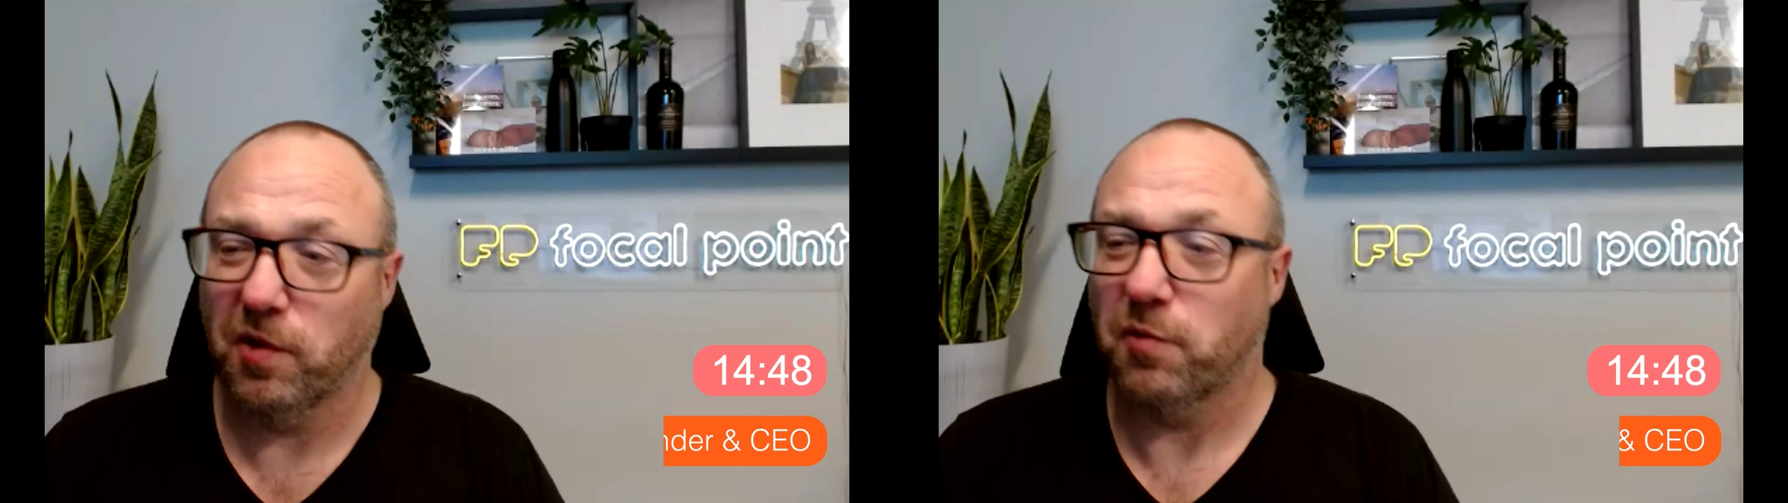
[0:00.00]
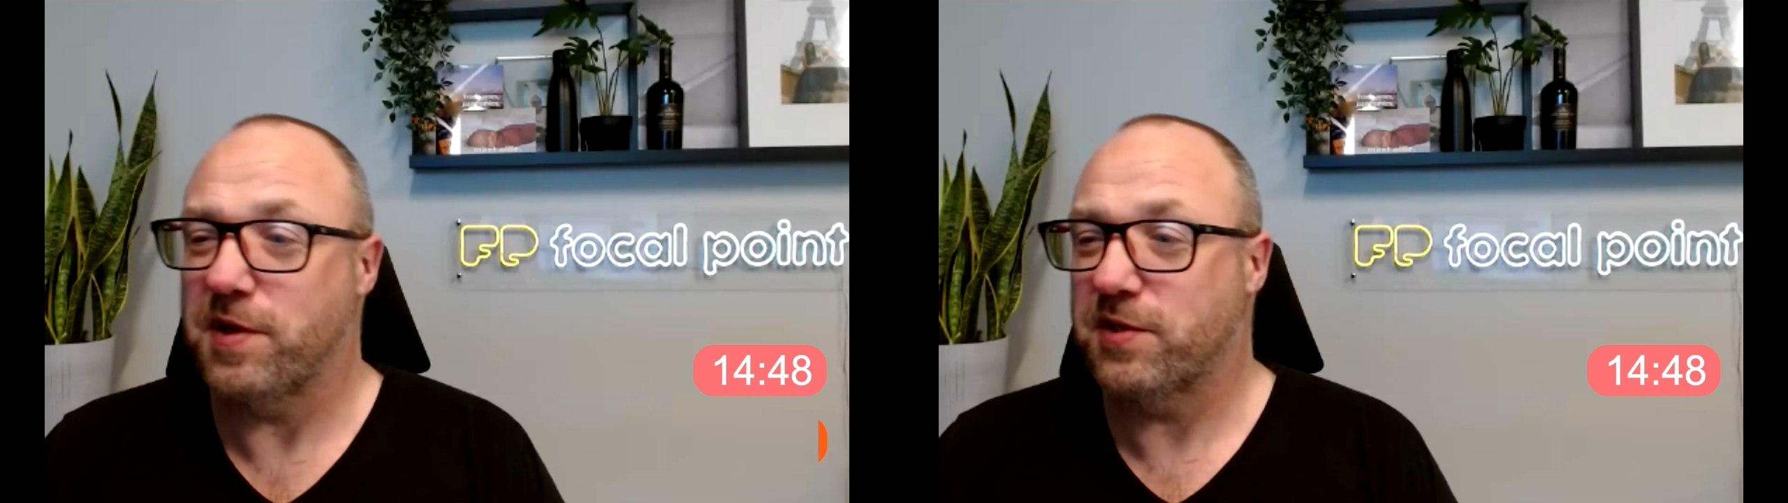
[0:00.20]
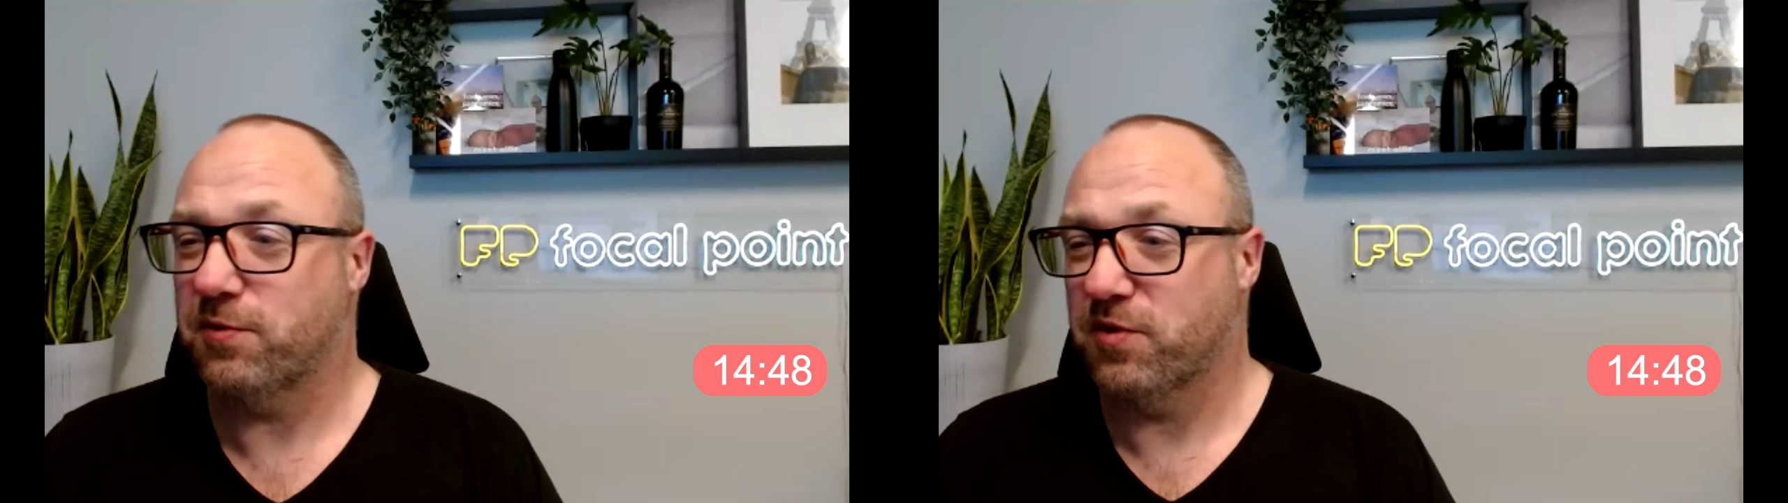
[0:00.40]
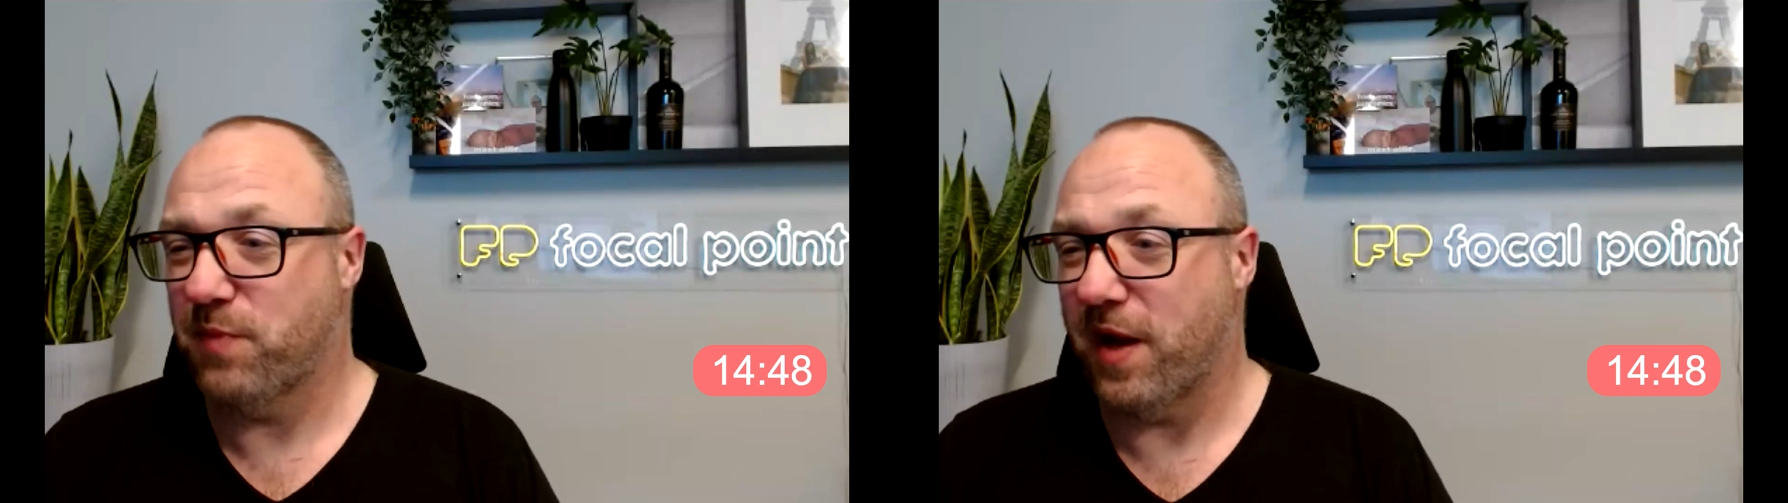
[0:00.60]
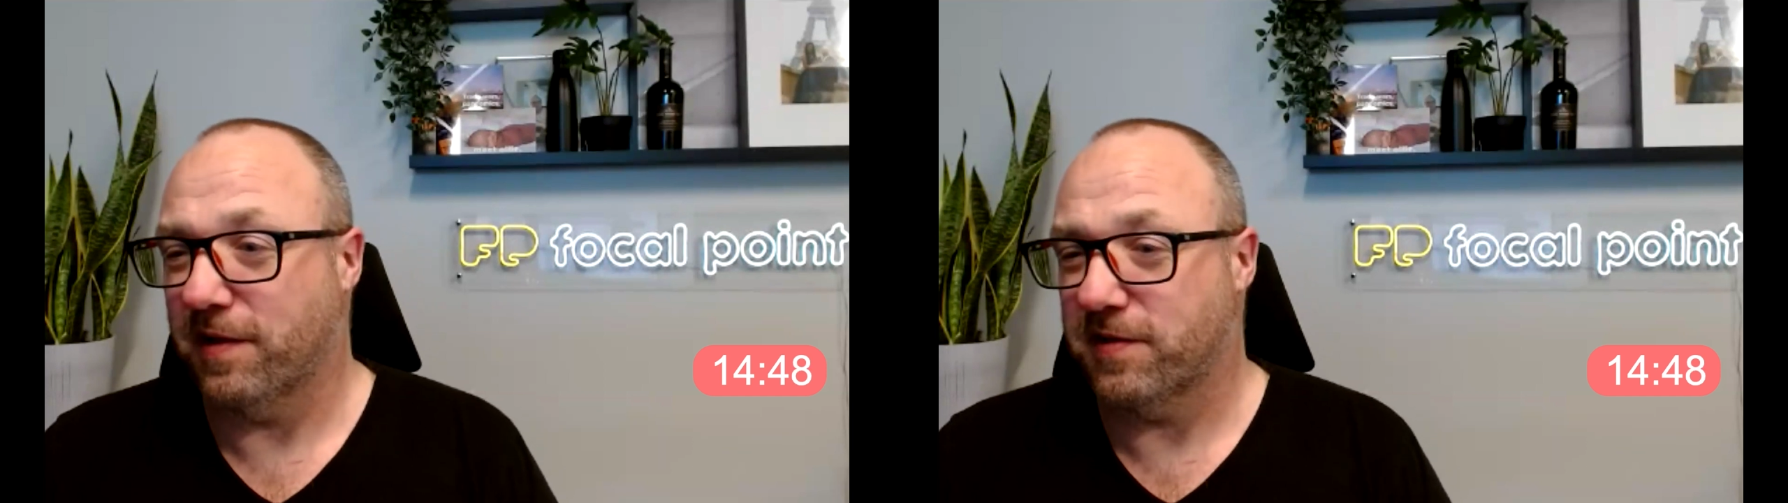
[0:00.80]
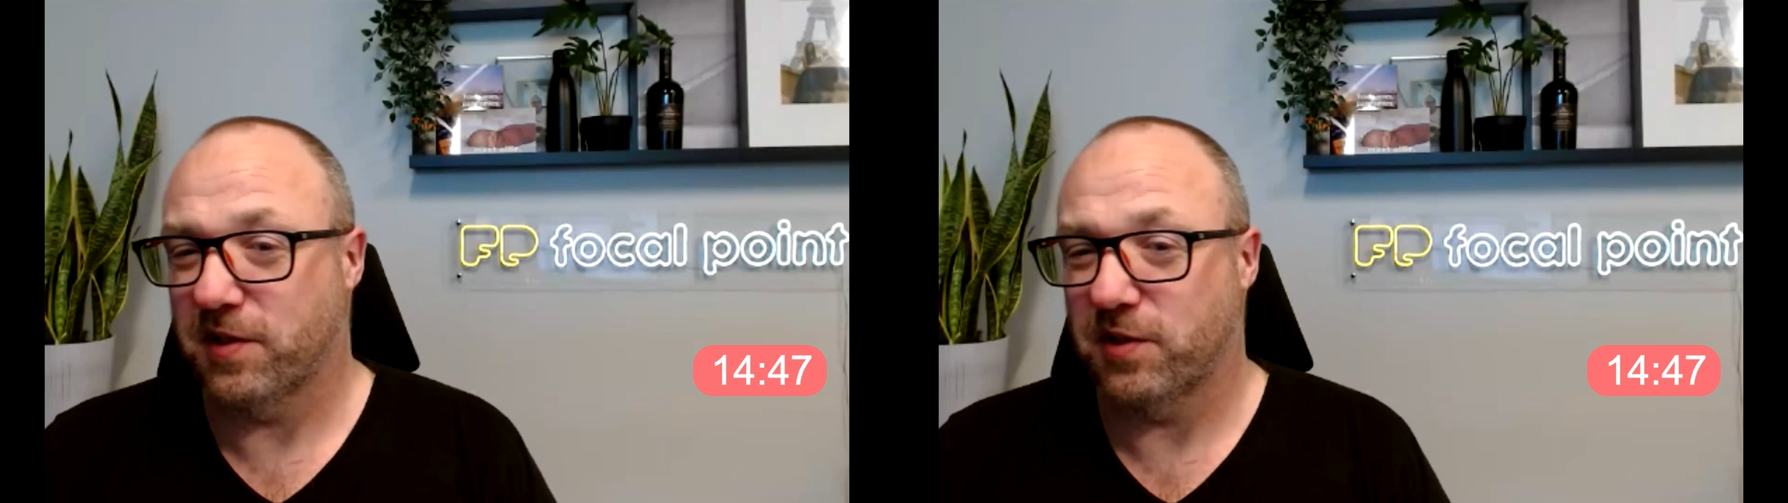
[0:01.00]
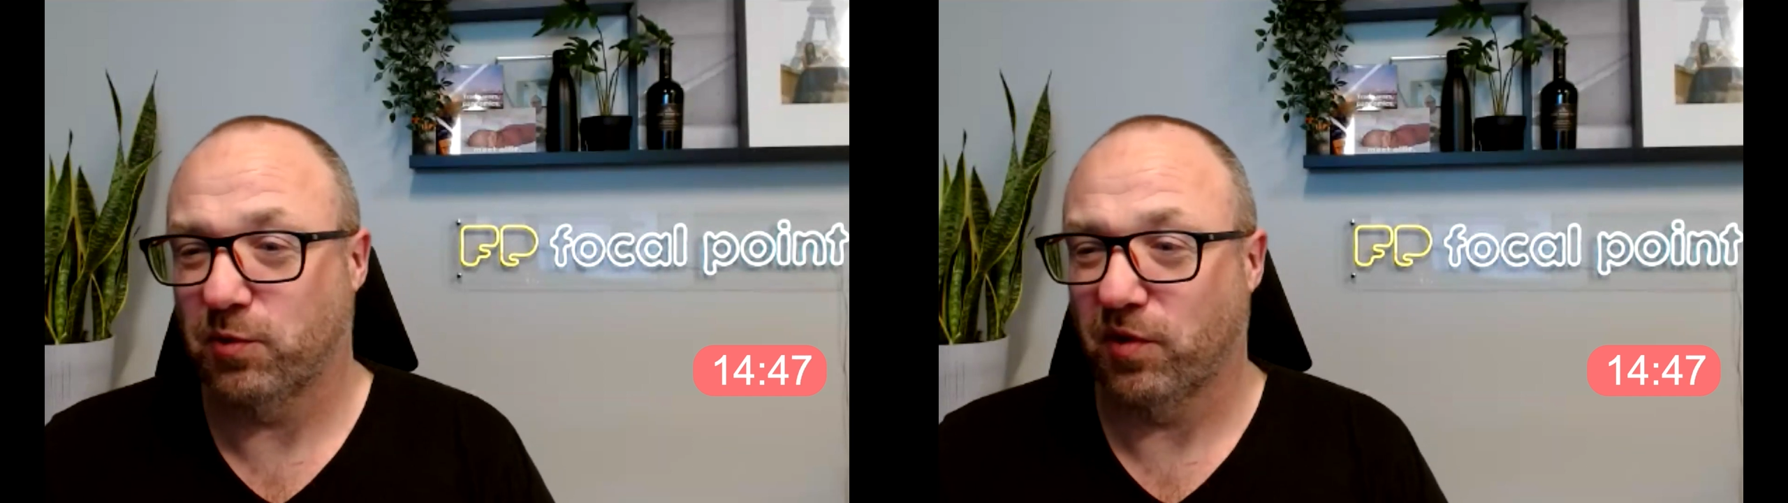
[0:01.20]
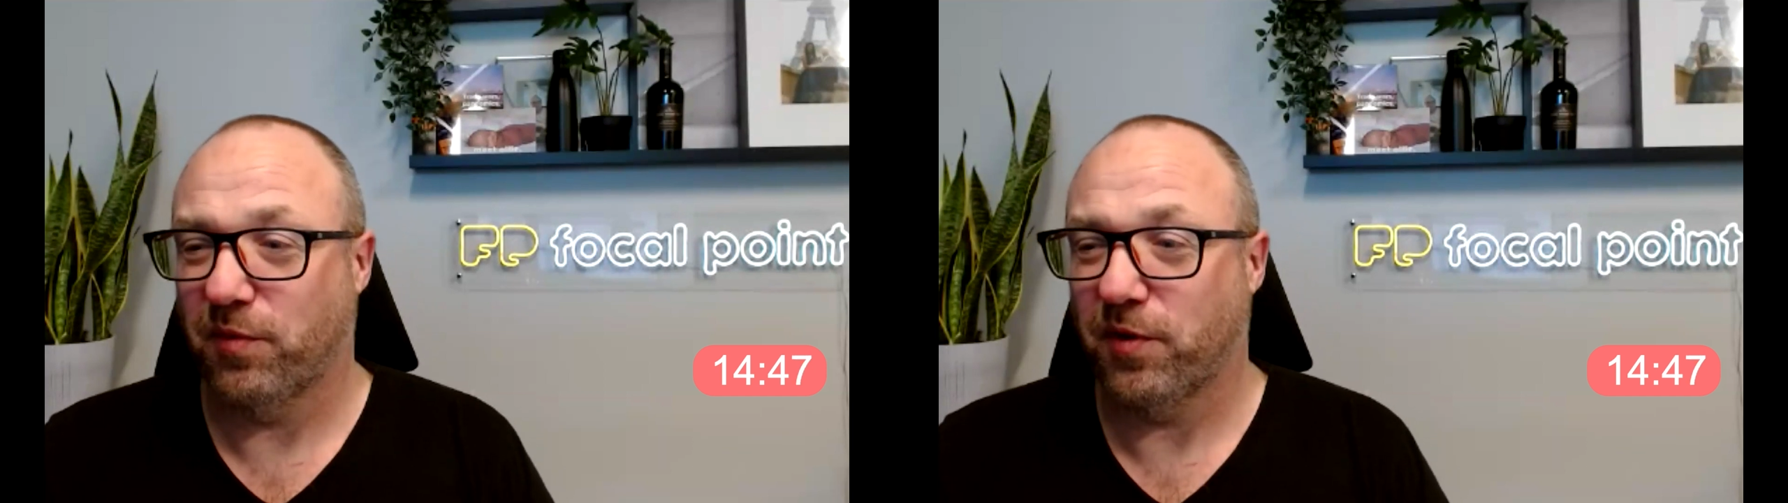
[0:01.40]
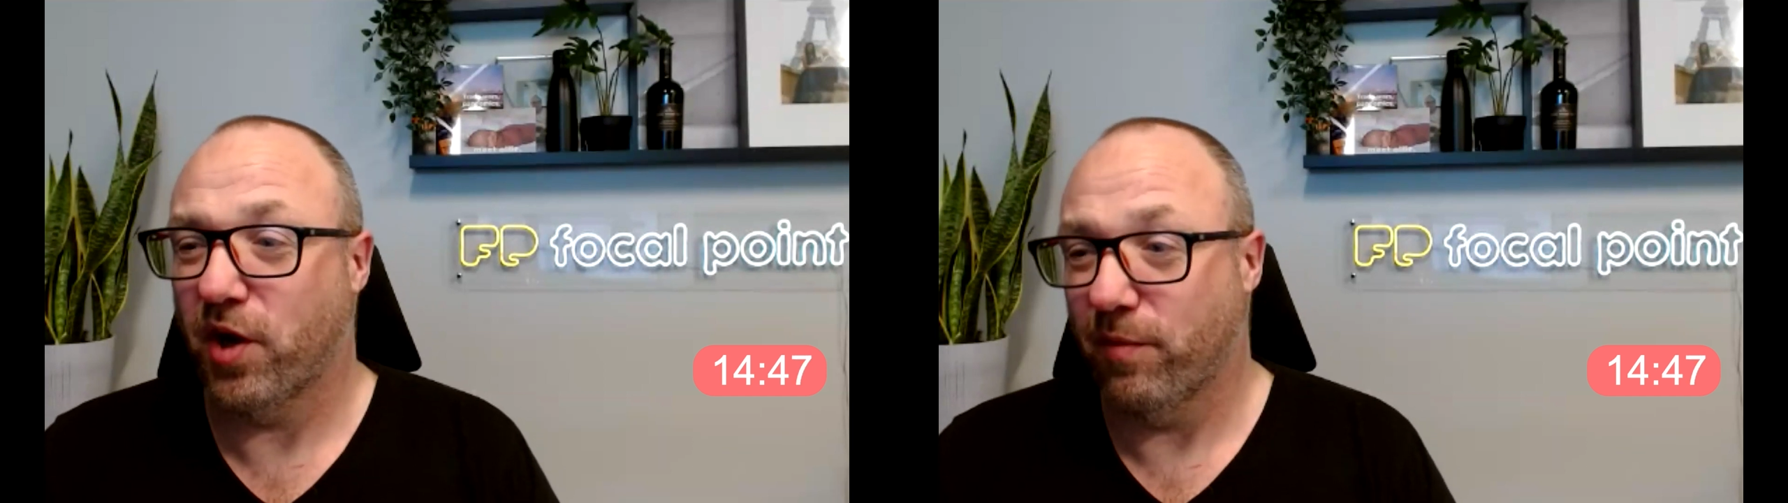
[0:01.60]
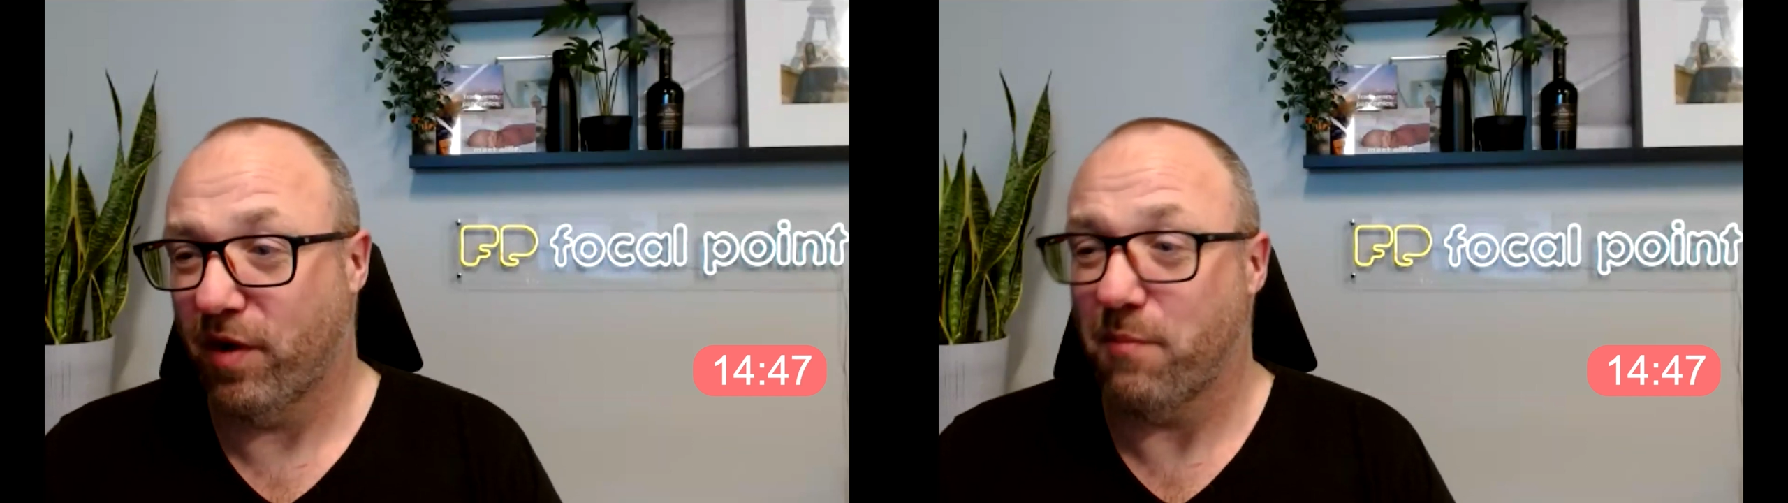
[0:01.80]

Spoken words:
a resource balancing tool of procurement,